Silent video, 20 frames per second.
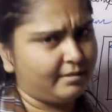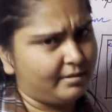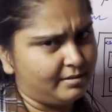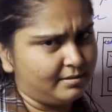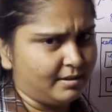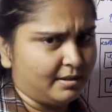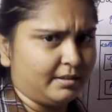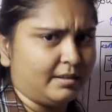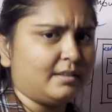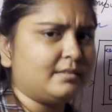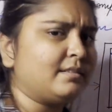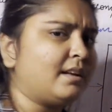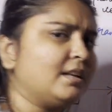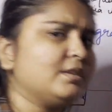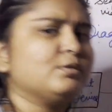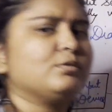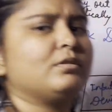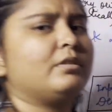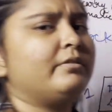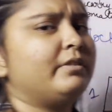etc. Such
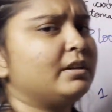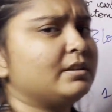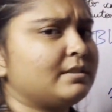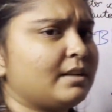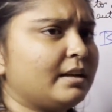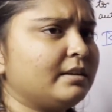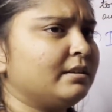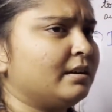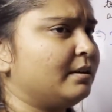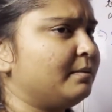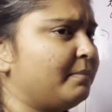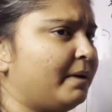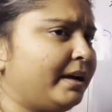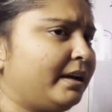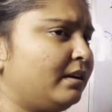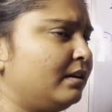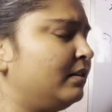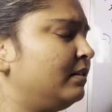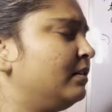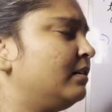works are done by
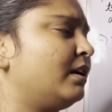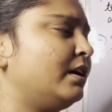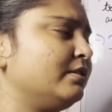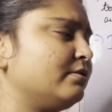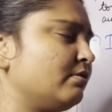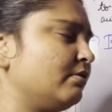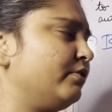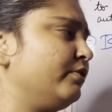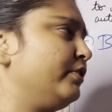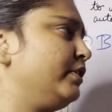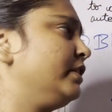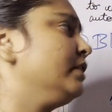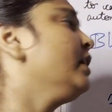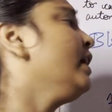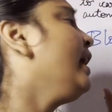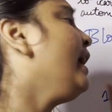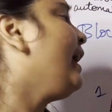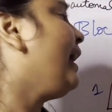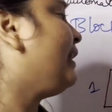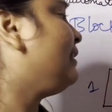control unit.
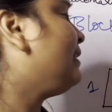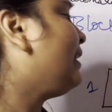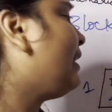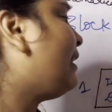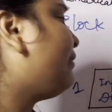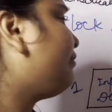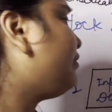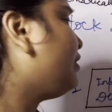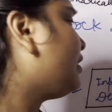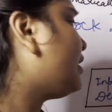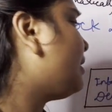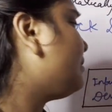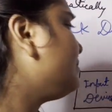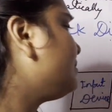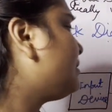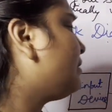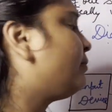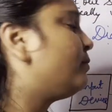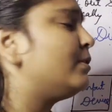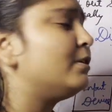And thereafter comes
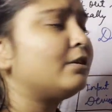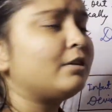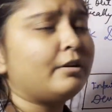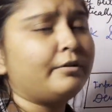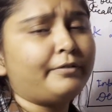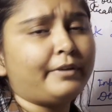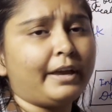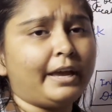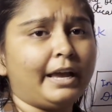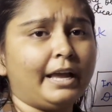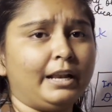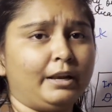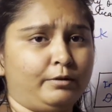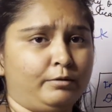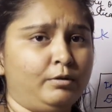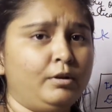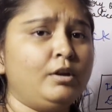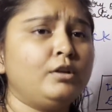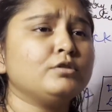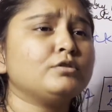the work of ALU.
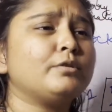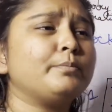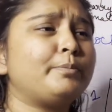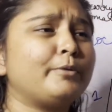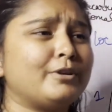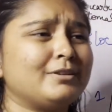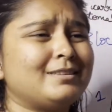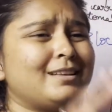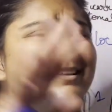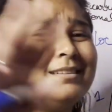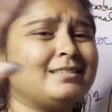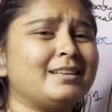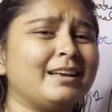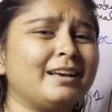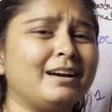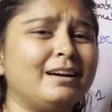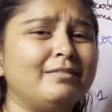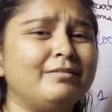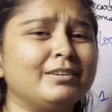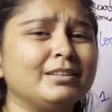So processing
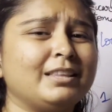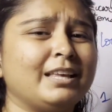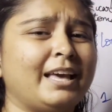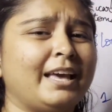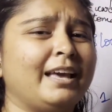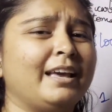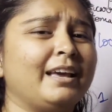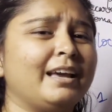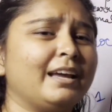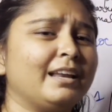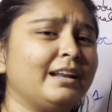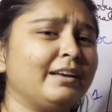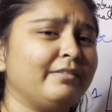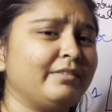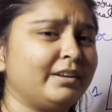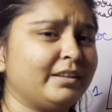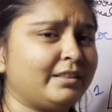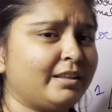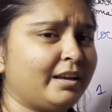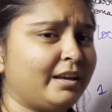of a thing and
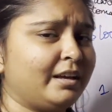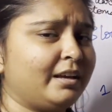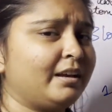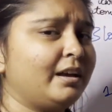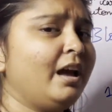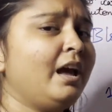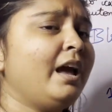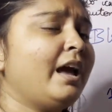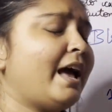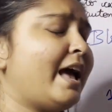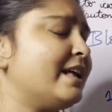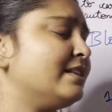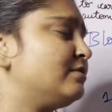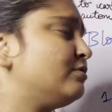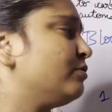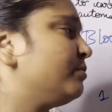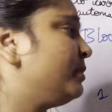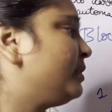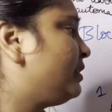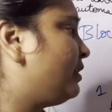everything has
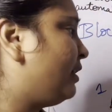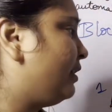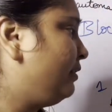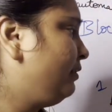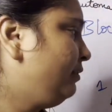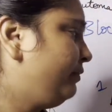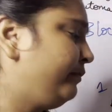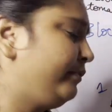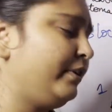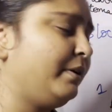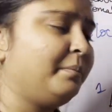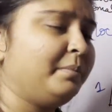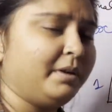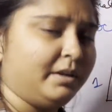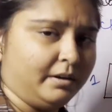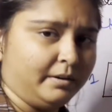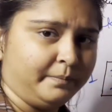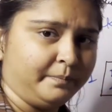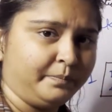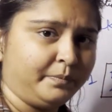to be done from here.